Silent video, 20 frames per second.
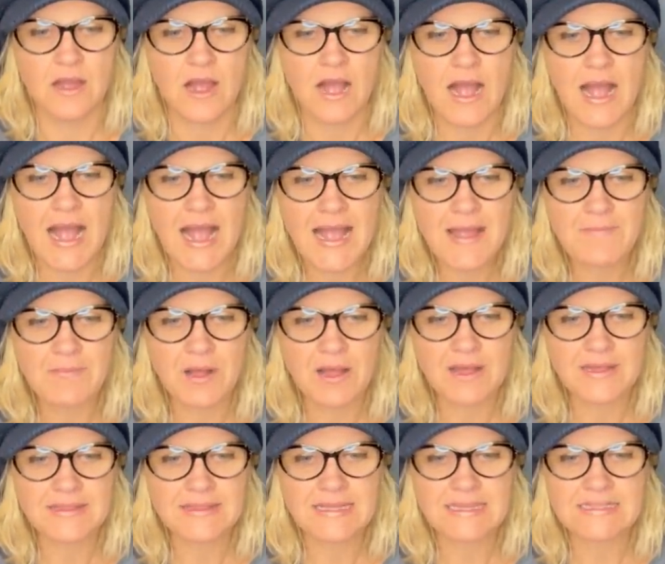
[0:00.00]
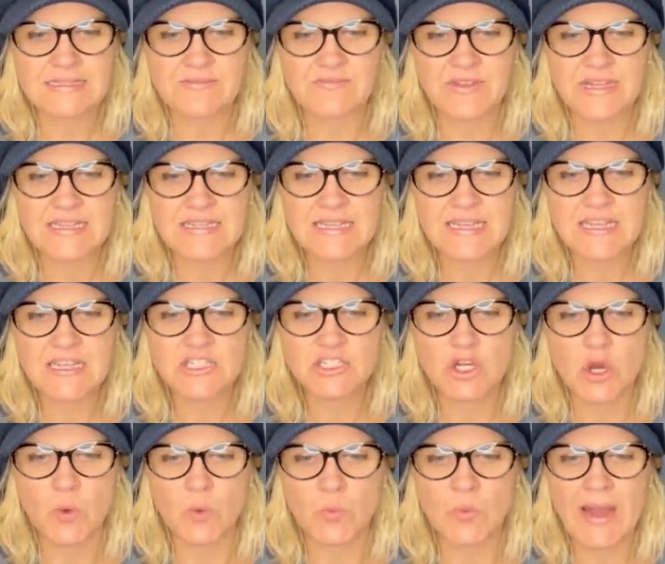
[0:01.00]
I bought this vintage
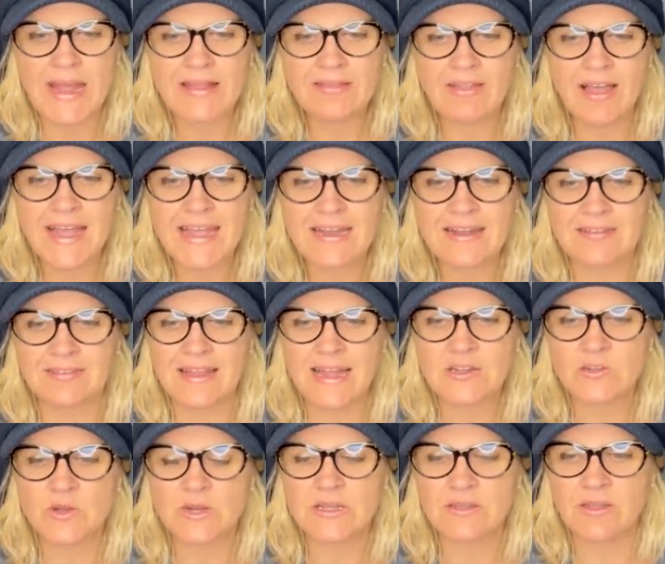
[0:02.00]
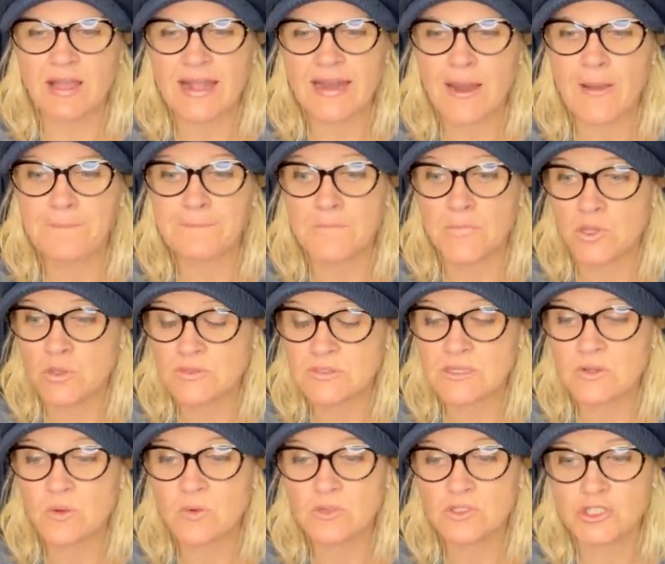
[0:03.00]
Raylight electric light up
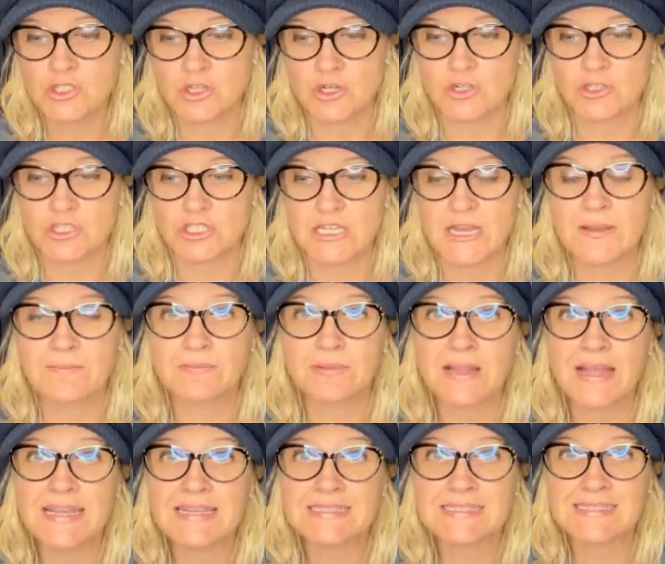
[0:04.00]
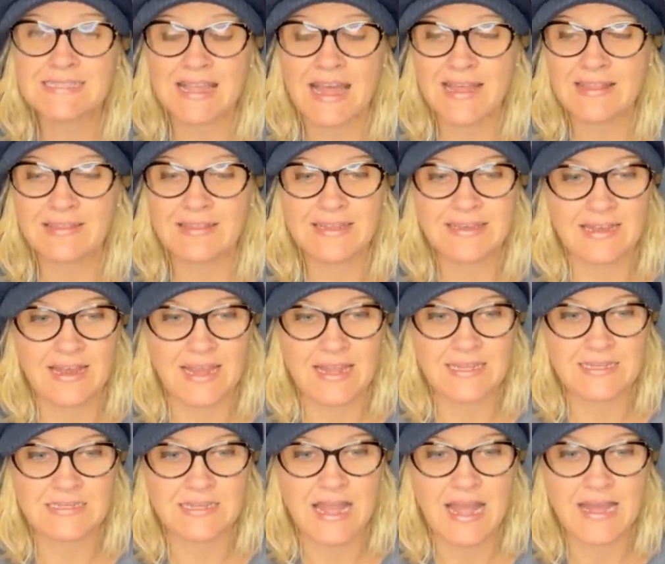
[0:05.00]
musical church. It plays Silent
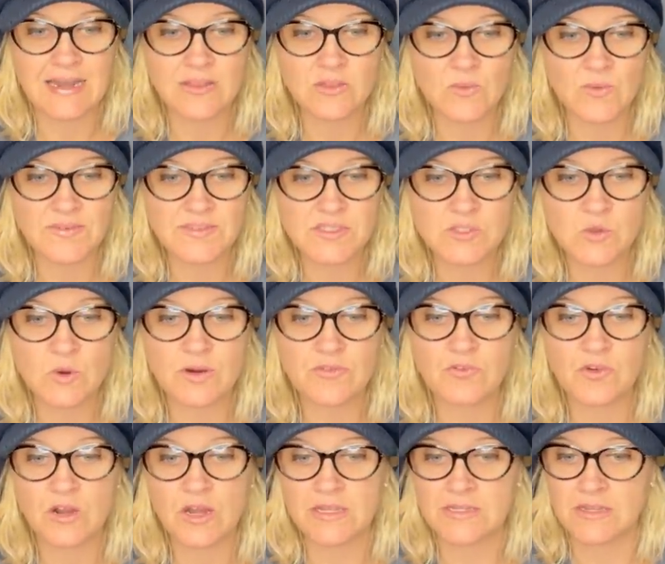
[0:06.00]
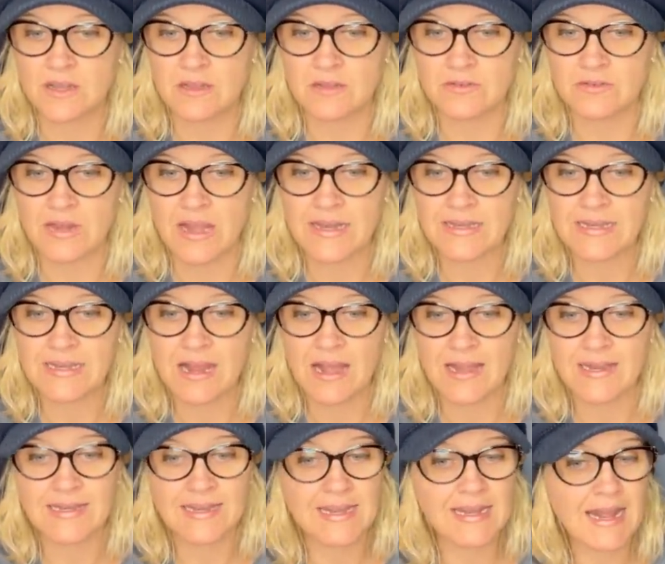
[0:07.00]
Night at a thrift store for one dollar
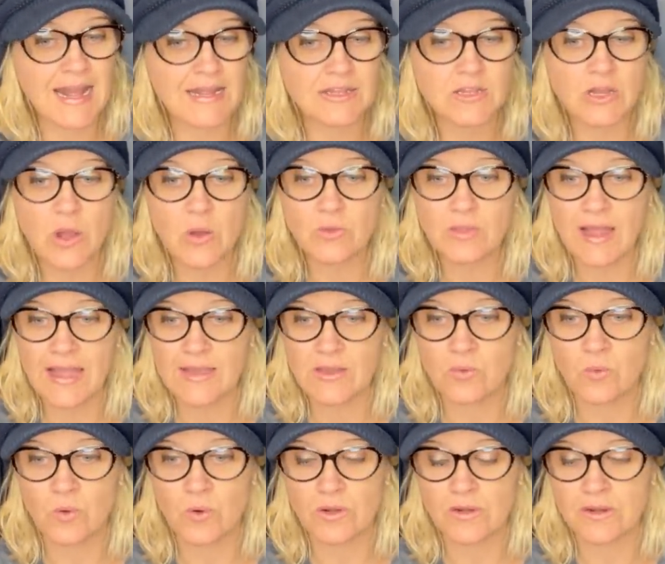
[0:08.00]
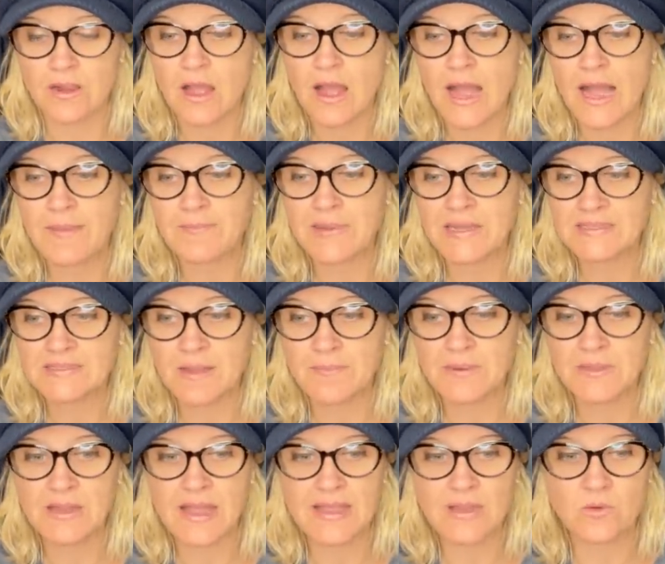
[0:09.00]
ninety-nine. It had no light cord. I picked up
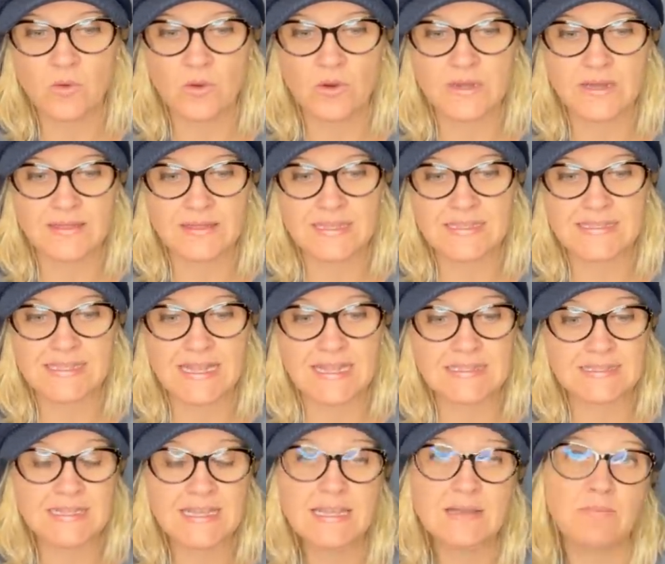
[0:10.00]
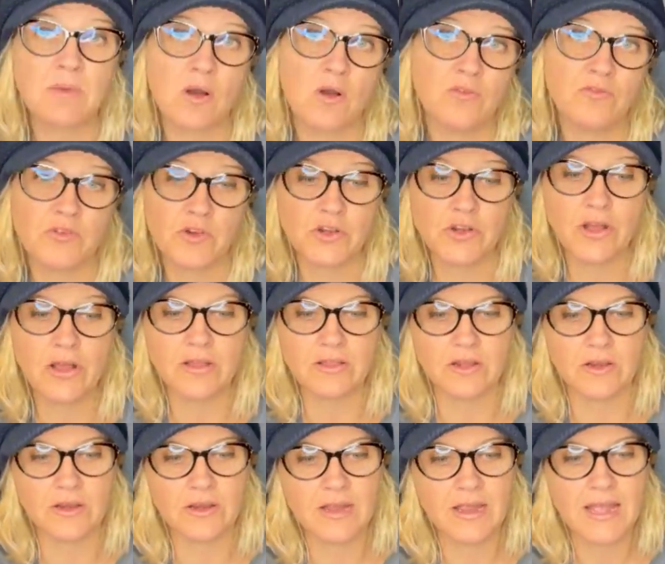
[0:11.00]
a light cord at this antique mall for a
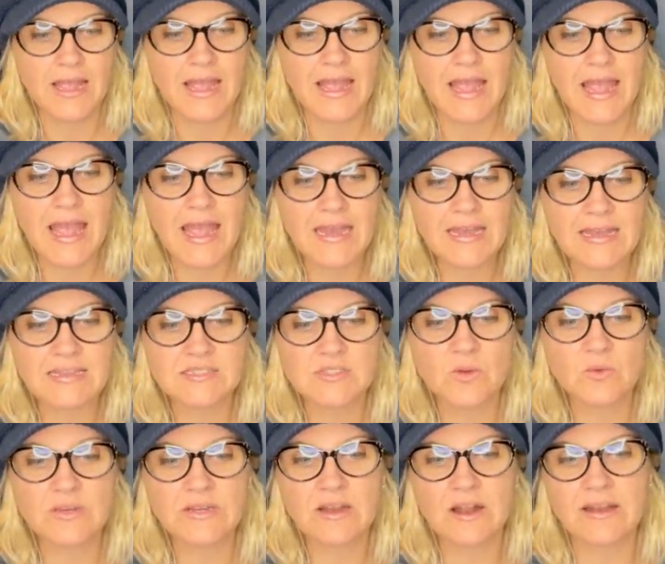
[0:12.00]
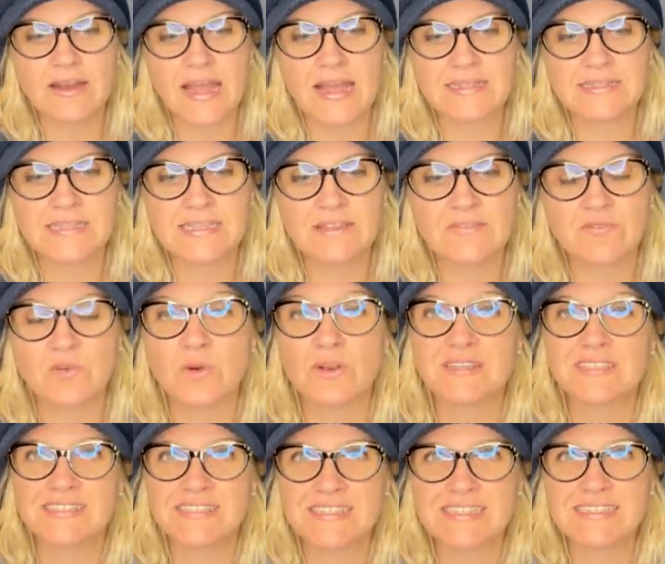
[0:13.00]
dollar, and I sold it on Etsy for
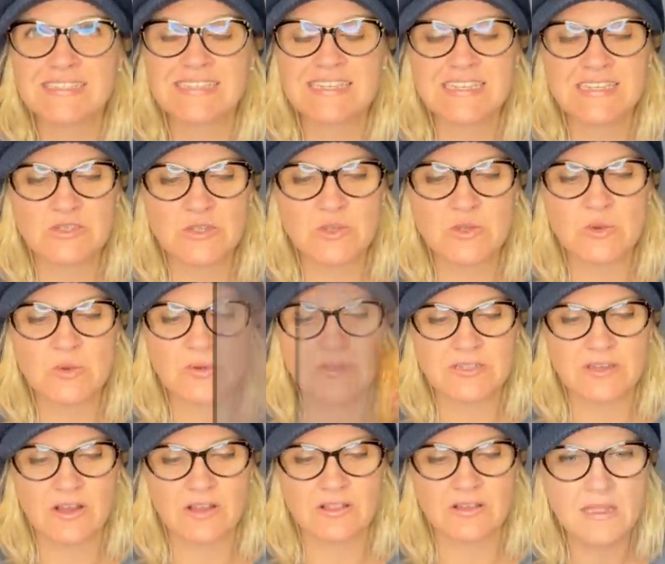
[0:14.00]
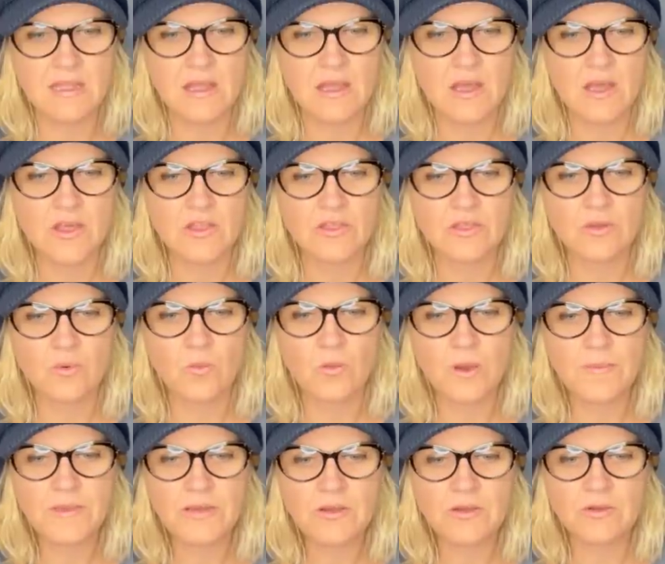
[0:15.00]
sixty-two dollars. The
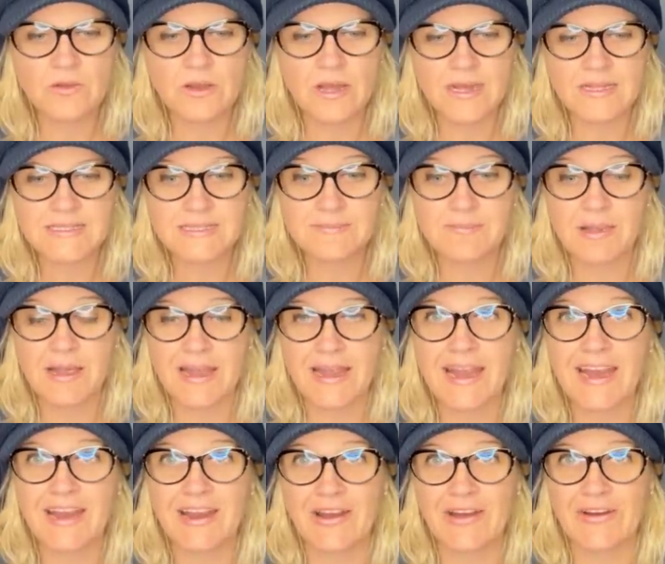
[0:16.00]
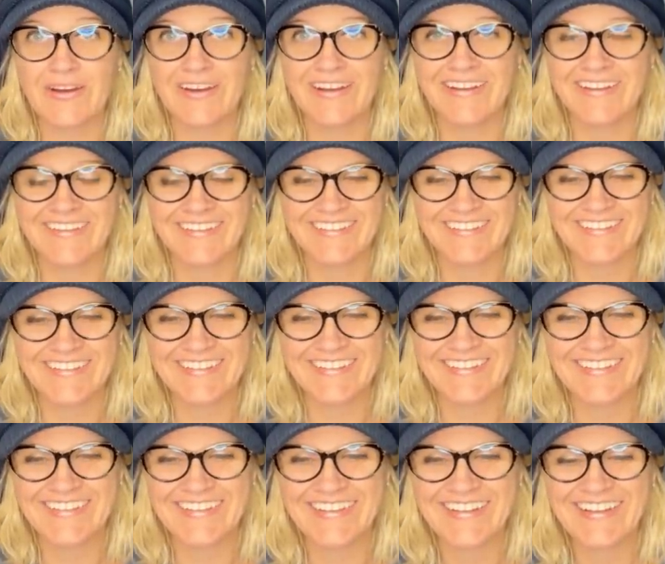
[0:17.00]
Woman Who Cuts My Hair.
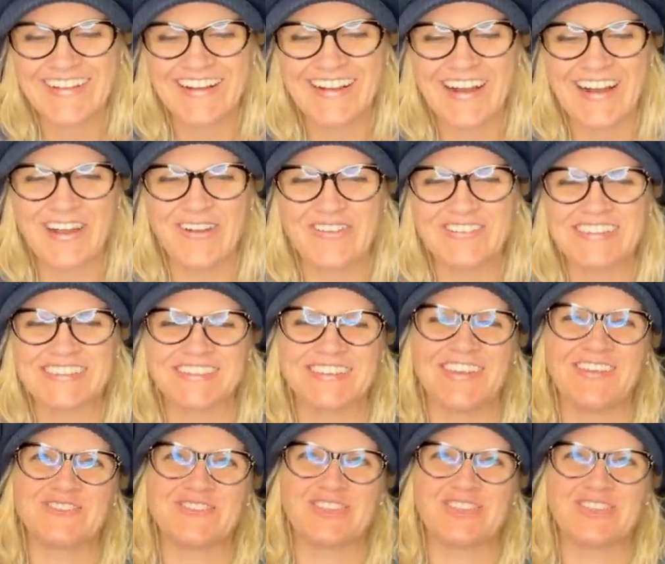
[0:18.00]
I always love